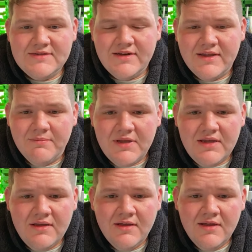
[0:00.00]
that can
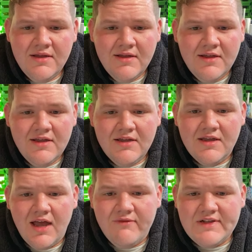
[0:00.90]
be
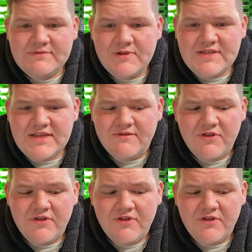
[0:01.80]
kind of expensive.